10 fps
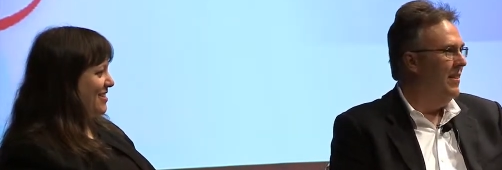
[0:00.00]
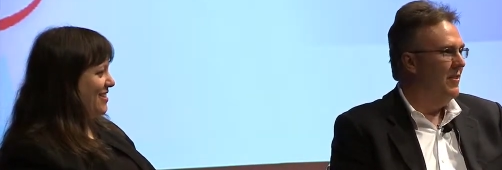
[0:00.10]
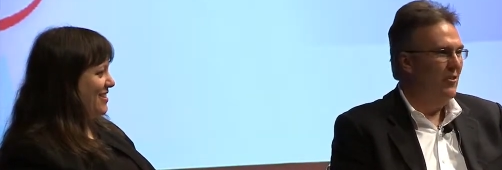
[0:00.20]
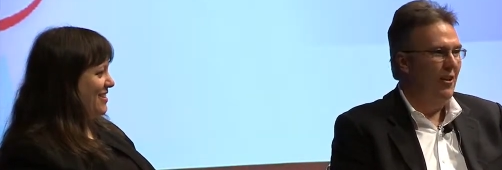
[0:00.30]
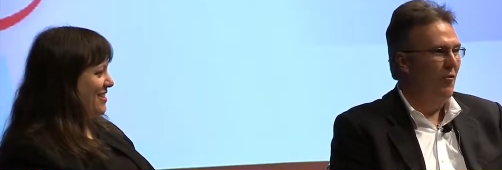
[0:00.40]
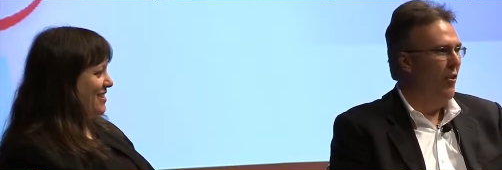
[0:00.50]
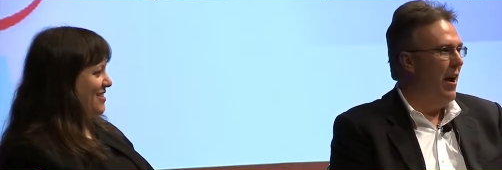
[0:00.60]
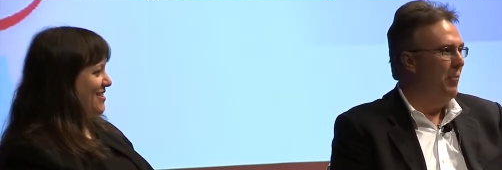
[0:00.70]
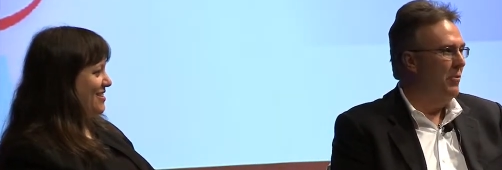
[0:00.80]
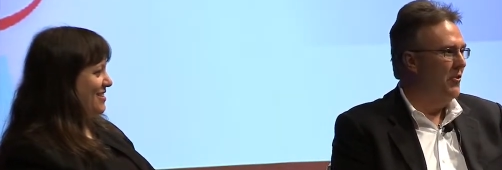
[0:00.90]
Speaker 1: This never
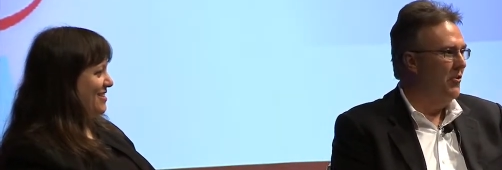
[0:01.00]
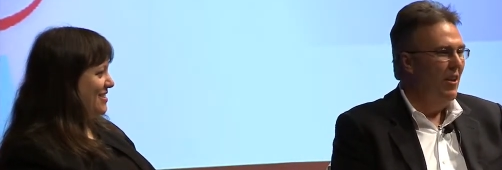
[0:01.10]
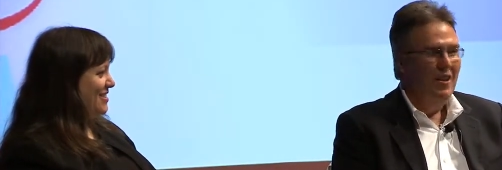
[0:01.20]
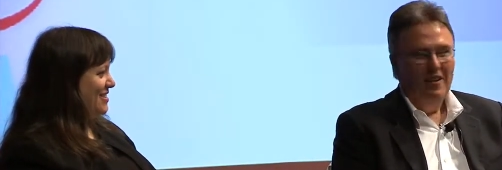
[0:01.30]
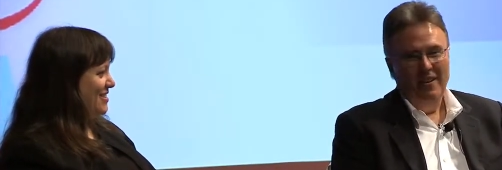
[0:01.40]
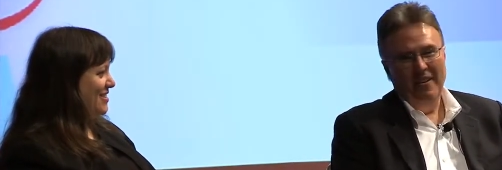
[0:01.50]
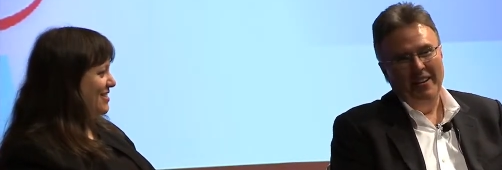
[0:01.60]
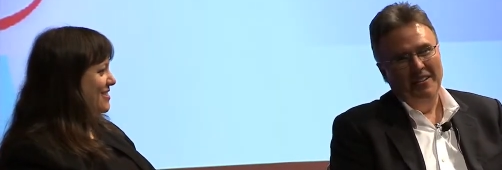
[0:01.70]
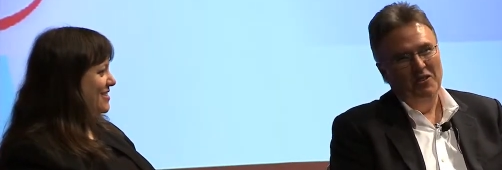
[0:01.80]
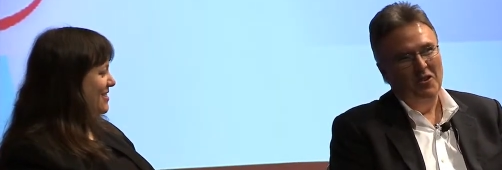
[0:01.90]
happens. All
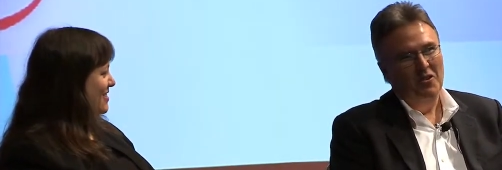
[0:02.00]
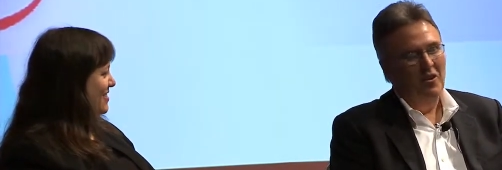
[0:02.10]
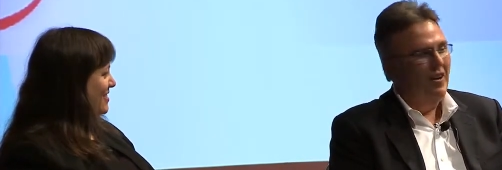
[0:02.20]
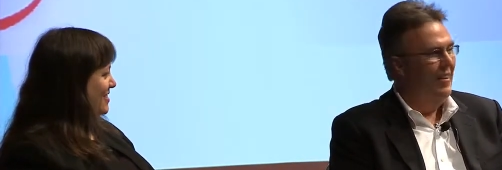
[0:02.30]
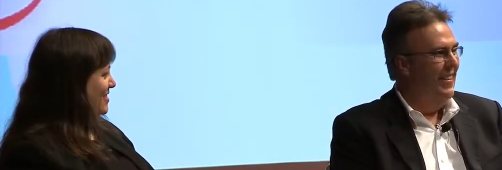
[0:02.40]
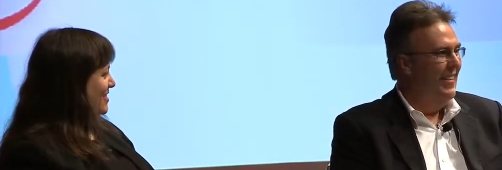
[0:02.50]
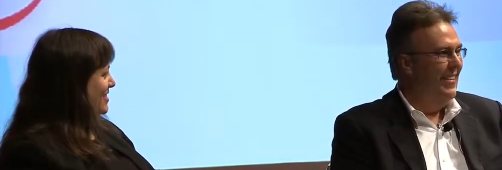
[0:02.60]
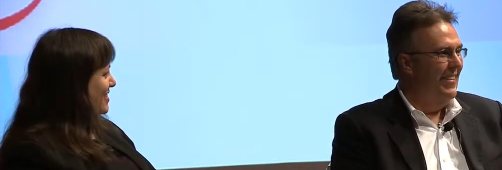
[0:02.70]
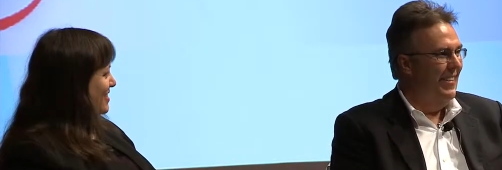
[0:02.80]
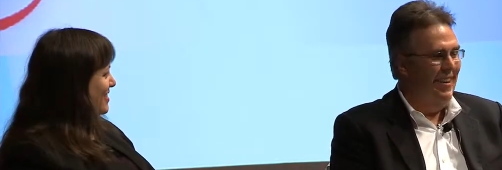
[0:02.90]
right, so
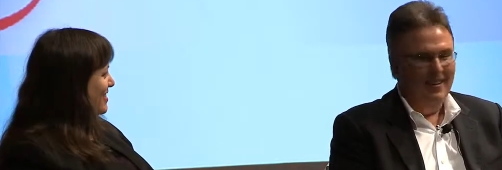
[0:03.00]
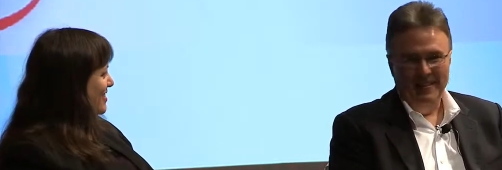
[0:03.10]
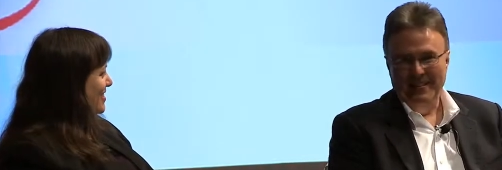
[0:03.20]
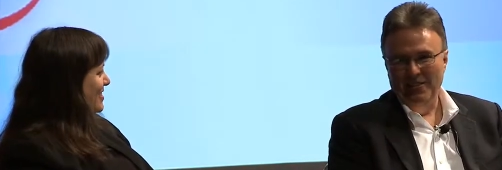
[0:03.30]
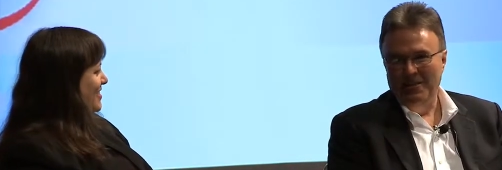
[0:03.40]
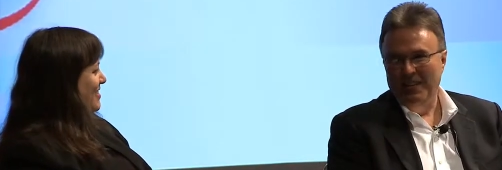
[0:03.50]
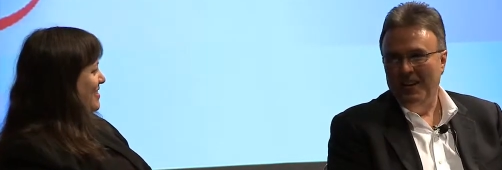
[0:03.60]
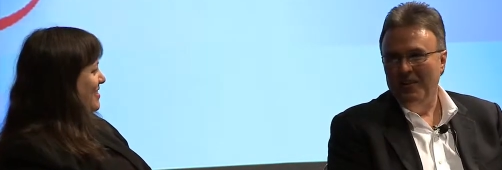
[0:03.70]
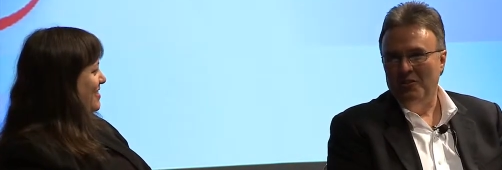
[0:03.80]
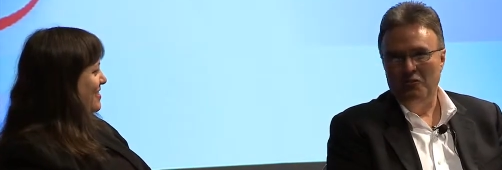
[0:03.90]
just in
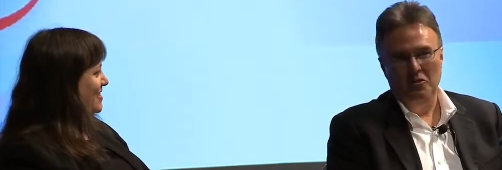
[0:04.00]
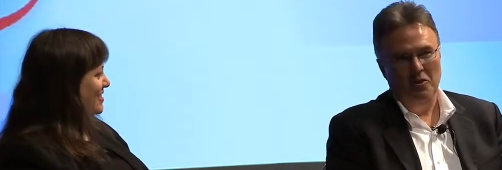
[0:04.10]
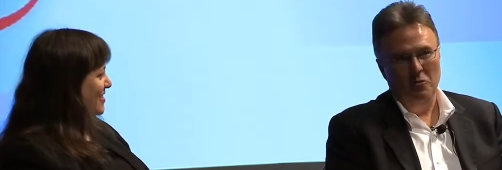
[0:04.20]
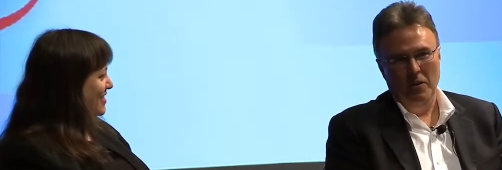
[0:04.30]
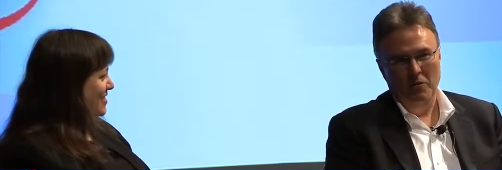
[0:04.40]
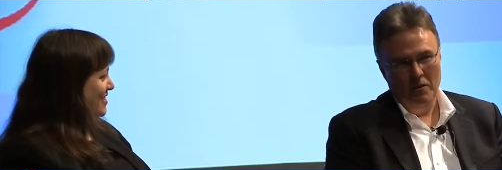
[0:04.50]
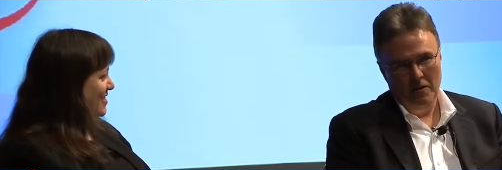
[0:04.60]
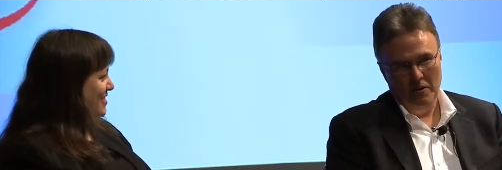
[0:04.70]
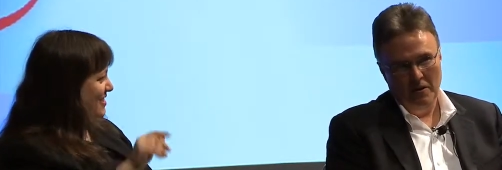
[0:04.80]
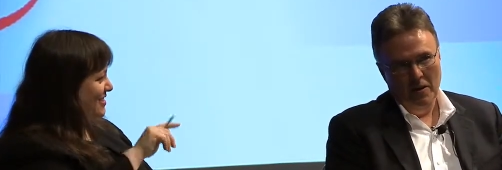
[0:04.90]
case it goes the other way, we'll
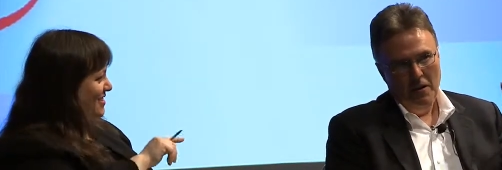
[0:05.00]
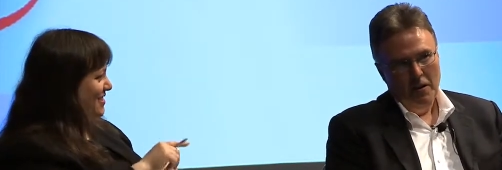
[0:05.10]
get it in.